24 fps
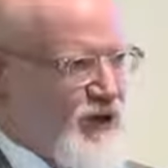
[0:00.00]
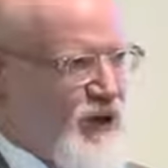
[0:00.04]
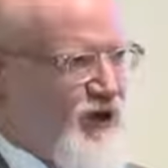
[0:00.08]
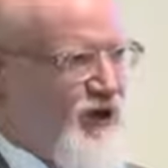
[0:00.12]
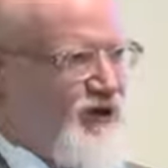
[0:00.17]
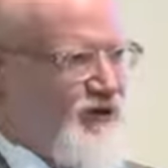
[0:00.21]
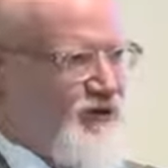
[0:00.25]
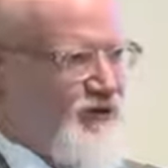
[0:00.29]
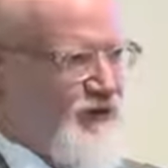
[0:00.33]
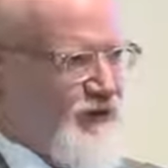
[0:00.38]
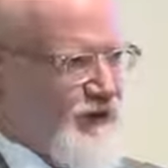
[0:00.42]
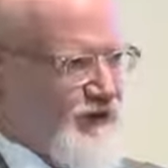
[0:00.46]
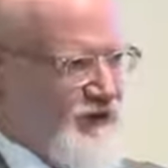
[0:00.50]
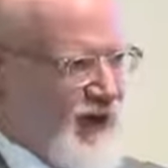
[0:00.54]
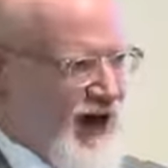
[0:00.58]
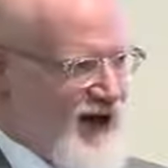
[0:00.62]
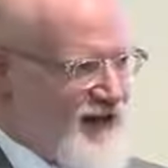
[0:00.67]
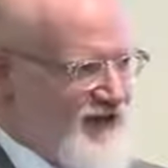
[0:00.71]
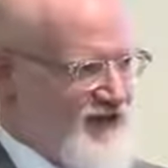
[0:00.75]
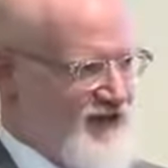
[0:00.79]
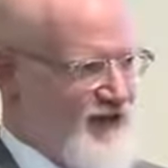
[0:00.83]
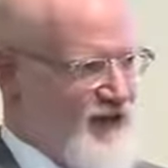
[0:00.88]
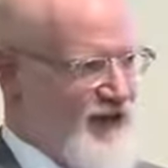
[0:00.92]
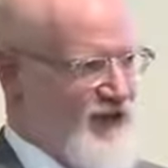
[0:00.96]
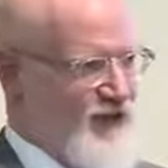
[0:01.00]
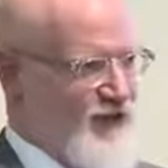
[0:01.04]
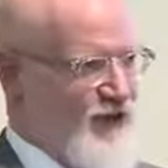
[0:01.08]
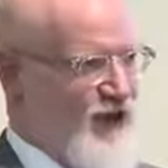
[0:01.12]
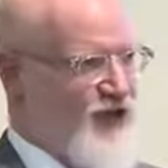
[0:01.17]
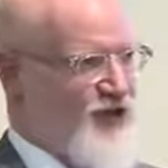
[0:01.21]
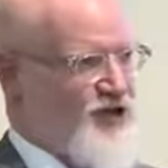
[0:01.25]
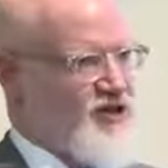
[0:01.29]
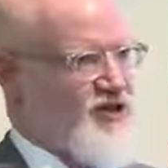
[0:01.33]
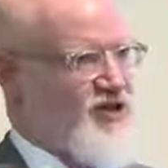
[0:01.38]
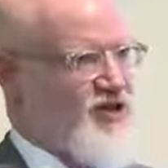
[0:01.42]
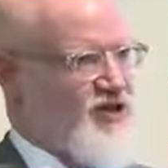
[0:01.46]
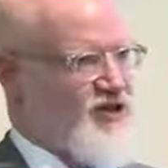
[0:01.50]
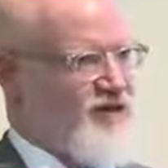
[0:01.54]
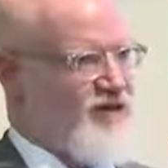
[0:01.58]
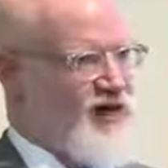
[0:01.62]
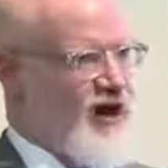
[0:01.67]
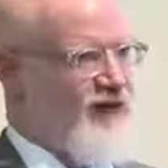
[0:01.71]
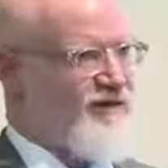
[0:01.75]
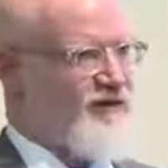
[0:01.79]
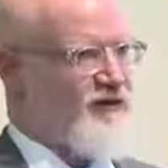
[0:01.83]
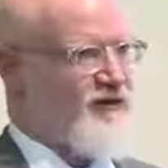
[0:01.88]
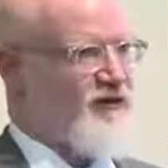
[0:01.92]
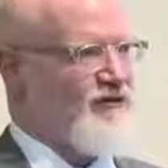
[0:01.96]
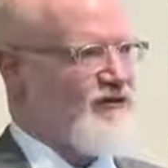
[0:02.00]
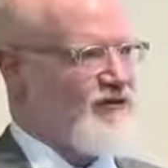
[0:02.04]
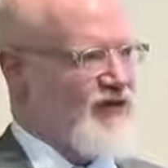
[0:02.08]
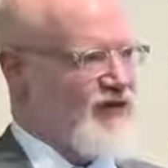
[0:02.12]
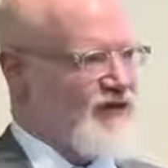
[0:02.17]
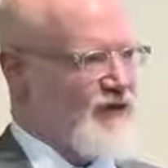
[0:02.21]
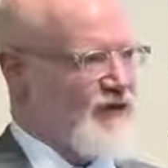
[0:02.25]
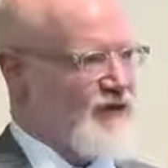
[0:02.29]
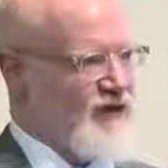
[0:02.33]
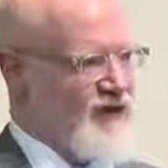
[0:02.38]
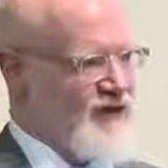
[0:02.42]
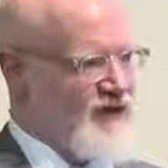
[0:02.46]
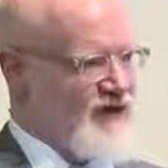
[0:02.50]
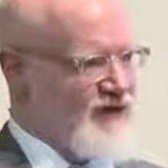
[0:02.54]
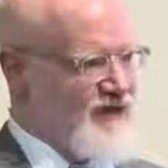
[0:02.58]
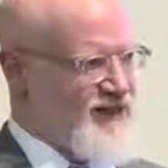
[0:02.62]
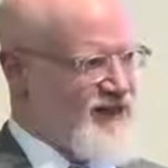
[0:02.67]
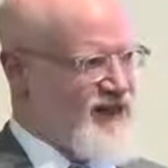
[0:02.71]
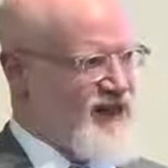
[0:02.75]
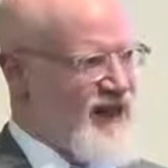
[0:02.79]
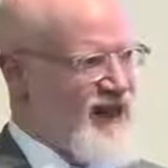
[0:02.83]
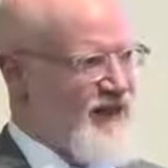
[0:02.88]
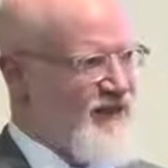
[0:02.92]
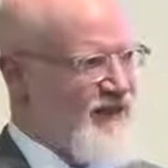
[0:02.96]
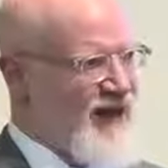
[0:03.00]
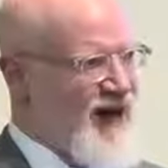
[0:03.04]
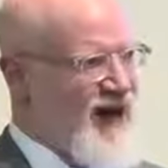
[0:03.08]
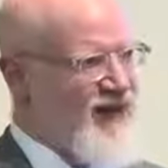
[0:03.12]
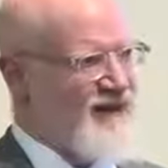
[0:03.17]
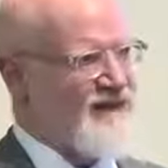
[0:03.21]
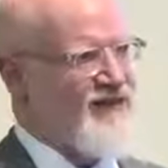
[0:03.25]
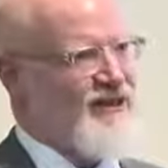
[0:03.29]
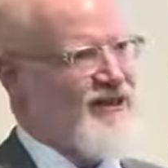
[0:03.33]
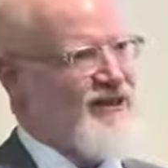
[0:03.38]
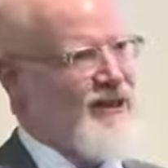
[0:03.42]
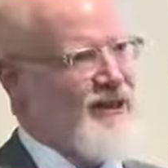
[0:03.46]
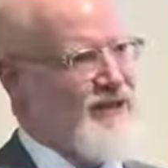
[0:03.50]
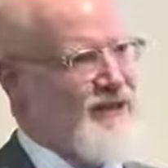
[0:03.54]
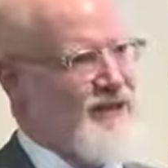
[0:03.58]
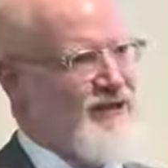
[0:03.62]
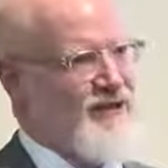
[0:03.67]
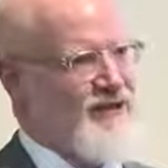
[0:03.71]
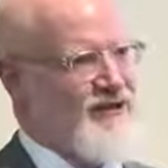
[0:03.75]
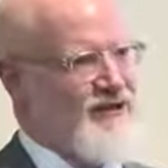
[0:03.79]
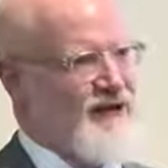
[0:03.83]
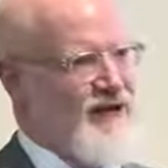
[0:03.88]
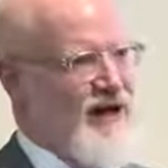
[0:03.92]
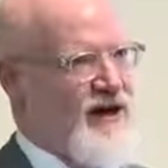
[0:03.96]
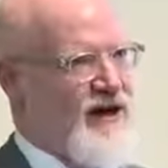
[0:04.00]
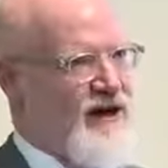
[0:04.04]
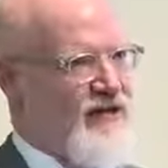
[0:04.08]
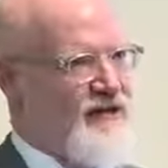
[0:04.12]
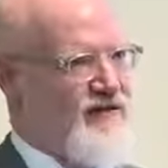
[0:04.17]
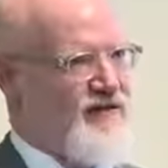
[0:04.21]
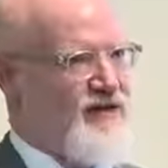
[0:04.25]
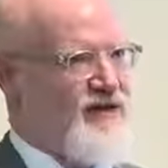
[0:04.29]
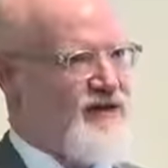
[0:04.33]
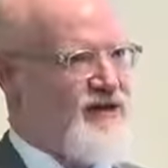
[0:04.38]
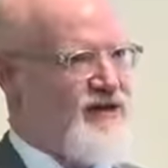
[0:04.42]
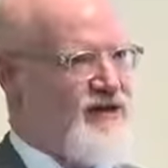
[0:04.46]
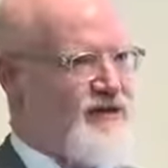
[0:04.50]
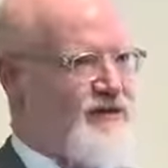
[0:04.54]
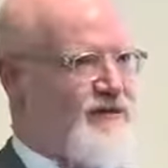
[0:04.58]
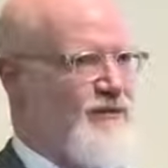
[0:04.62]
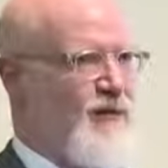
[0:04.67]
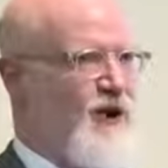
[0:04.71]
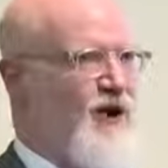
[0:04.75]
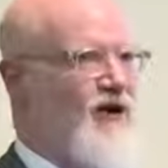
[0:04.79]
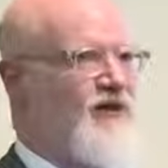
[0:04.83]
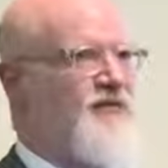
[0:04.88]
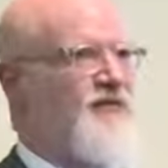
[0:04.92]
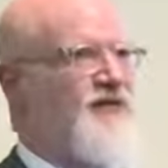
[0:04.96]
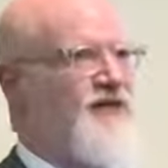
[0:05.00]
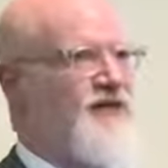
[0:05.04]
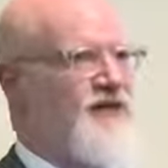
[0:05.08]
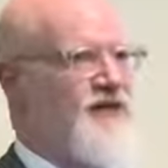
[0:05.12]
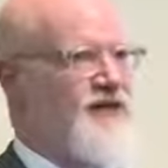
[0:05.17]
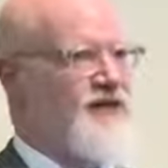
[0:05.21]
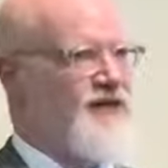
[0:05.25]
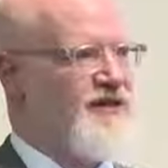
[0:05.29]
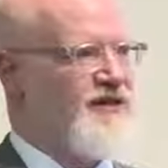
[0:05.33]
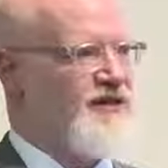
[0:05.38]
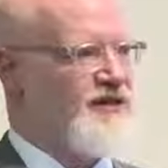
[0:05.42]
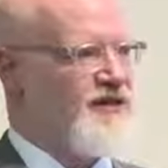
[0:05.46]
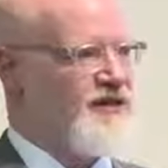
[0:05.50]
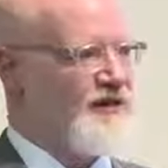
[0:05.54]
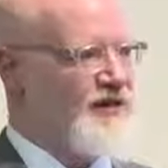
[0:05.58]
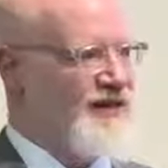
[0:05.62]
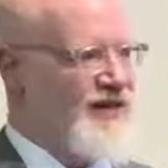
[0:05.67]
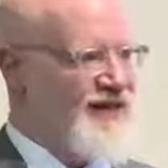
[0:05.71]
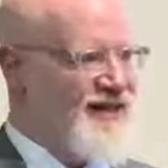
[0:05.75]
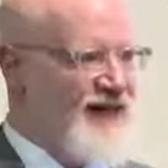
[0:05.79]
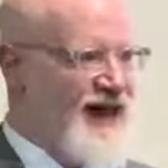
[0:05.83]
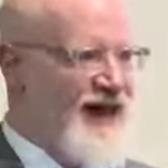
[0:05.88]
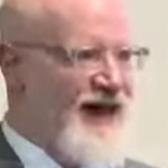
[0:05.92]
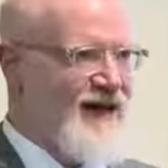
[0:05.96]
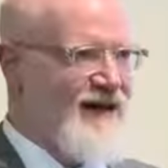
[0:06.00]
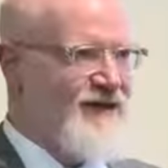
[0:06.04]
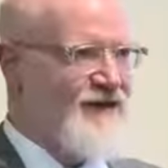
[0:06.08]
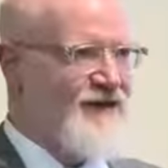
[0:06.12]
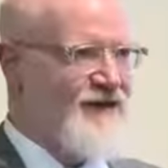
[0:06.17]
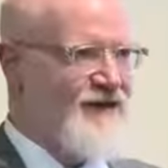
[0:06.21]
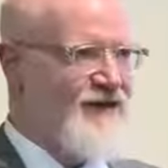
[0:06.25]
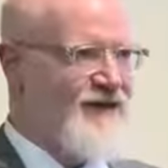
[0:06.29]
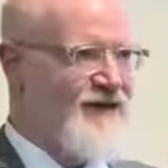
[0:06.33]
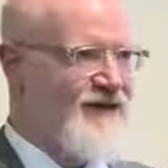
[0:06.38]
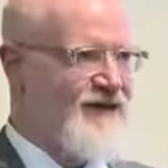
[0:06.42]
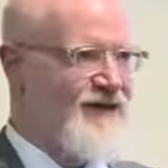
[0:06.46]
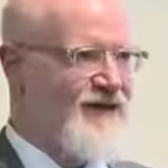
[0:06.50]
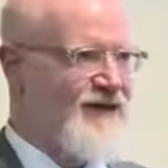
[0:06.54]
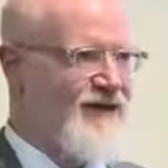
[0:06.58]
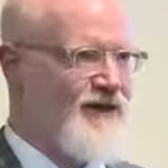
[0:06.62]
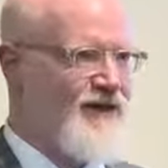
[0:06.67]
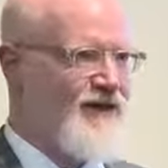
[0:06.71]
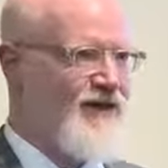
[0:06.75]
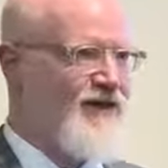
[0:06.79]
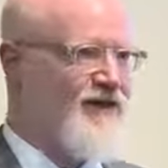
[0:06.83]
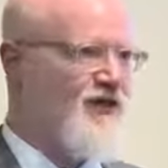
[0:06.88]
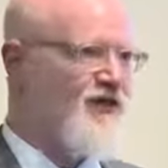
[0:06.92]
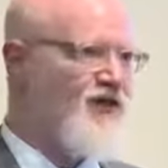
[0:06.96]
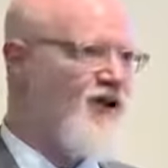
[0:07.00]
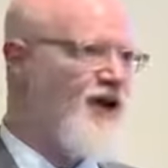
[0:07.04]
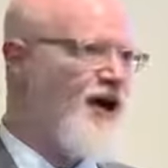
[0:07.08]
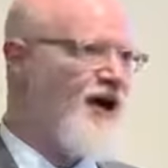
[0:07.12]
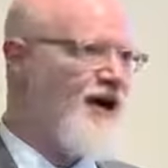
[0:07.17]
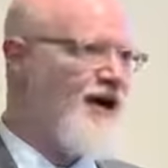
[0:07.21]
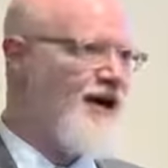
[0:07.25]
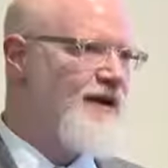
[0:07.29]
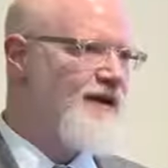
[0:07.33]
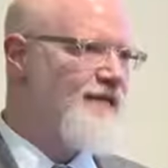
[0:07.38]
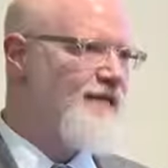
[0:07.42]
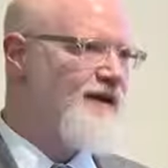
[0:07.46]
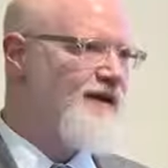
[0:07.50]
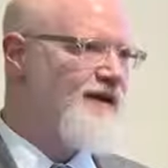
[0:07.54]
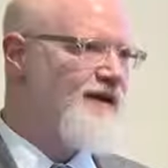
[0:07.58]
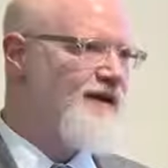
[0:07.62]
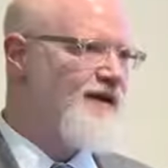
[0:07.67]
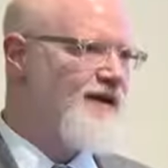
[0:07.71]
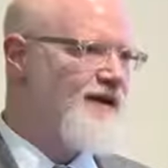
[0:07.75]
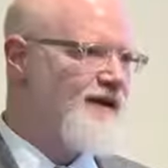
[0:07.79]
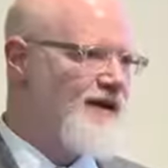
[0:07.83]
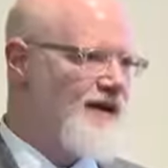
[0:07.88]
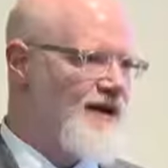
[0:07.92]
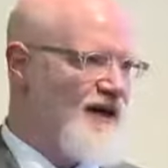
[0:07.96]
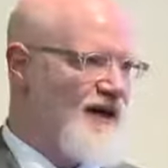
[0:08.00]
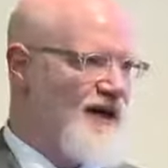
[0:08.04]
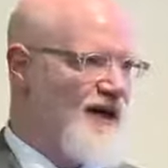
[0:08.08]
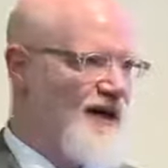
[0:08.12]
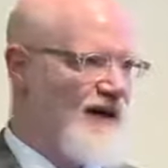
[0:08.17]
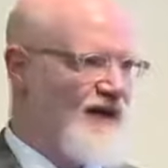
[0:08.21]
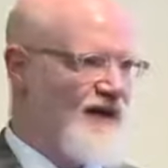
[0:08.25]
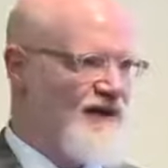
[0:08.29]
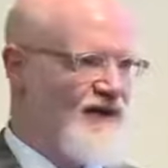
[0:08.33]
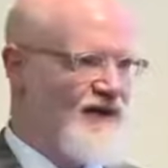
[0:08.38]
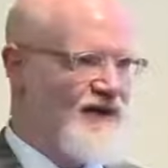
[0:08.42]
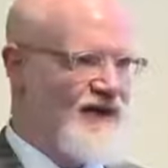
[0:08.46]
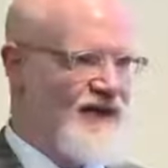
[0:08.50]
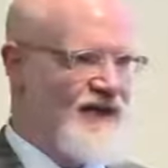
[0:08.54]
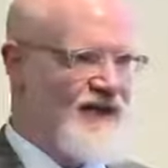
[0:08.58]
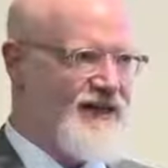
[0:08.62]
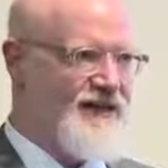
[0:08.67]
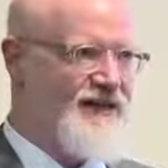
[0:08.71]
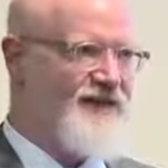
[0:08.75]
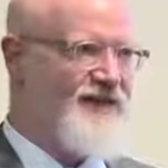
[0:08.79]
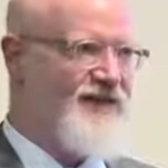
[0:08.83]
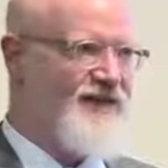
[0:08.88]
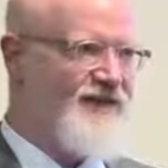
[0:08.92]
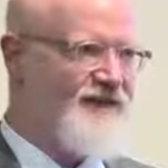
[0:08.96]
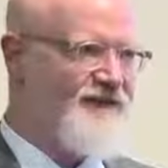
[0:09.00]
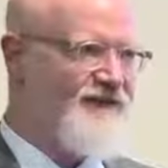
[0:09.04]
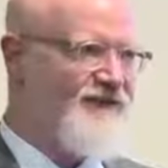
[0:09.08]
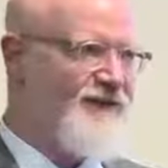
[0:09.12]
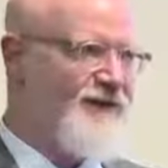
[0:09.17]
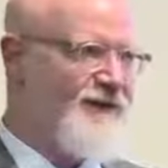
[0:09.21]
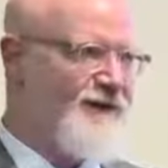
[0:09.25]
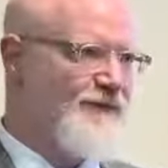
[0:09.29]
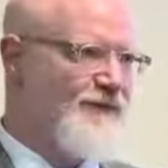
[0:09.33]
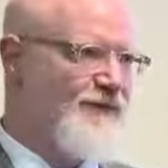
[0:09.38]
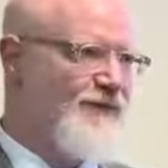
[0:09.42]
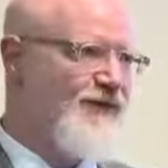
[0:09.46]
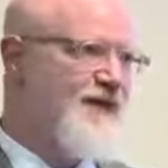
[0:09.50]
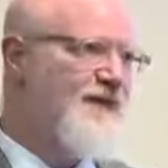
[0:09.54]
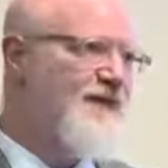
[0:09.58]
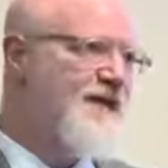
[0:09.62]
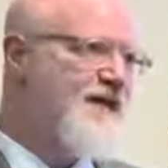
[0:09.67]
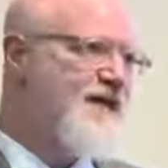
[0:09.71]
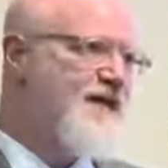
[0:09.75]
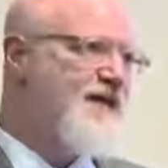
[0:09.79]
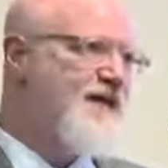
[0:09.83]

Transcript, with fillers: growing to have very large geographical reach, we see a lot of examples of small communities. They're in a town, they're in a tribe, uh, they're in an extended family,